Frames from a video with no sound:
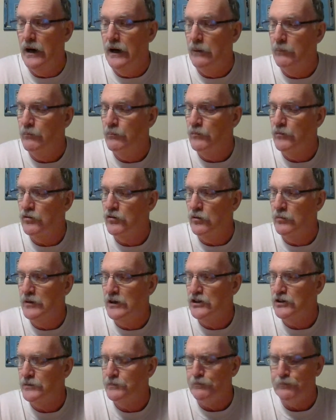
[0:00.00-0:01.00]
so
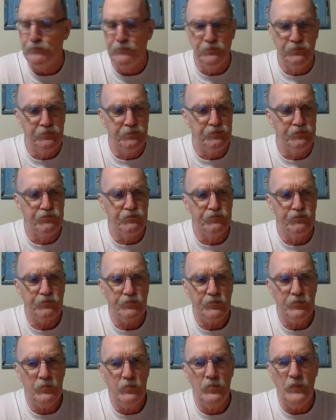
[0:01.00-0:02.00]
much,
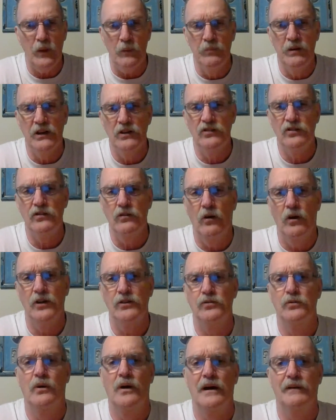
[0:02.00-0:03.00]
because all
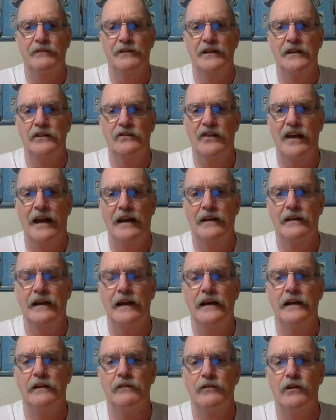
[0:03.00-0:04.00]
too often it's had a
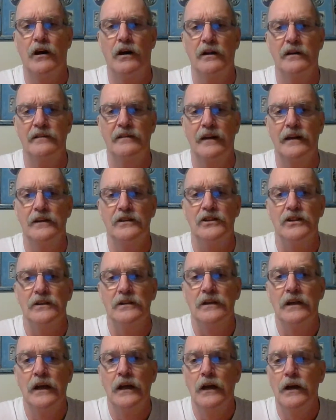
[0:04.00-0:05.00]
negative connotation
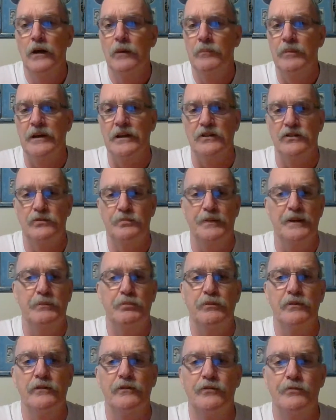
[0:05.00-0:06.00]
because
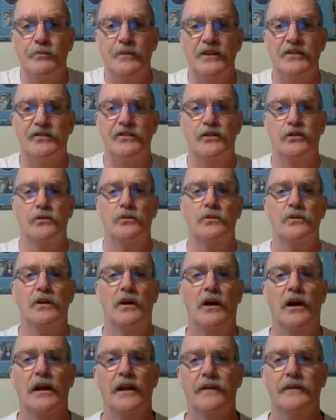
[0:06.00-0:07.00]
people have miscued
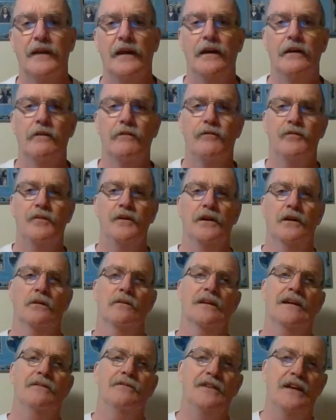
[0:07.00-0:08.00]
on it.
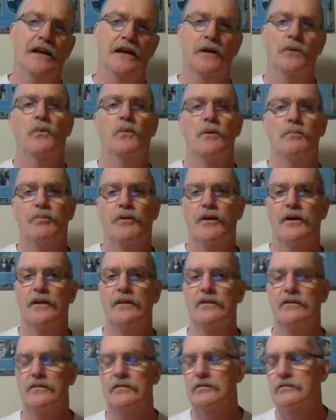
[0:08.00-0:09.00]
They've taken one part of
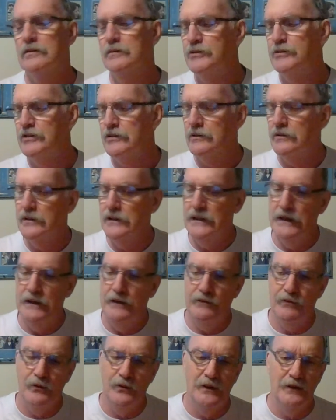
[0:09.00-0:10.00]
the scripture and
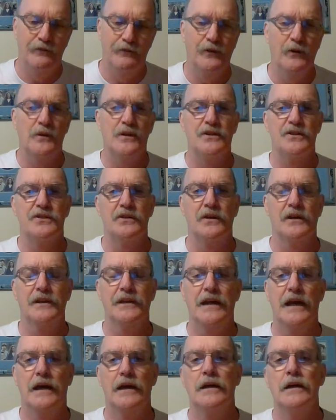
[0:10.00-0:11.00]
they've only focused on
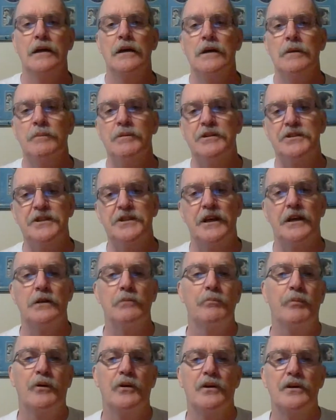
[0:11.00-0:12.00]
that. But the second
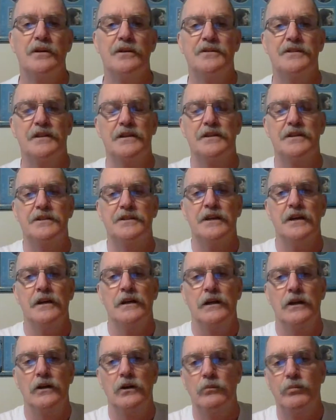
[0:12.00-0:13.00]
part says,
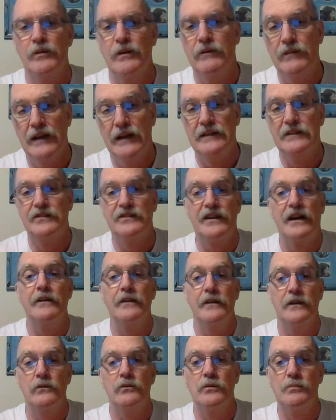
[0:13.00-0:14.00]
"Beloved, I desire
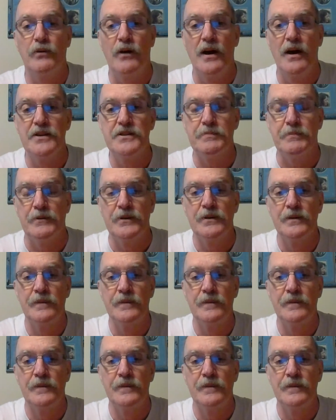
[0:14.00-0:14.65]
that you would prosper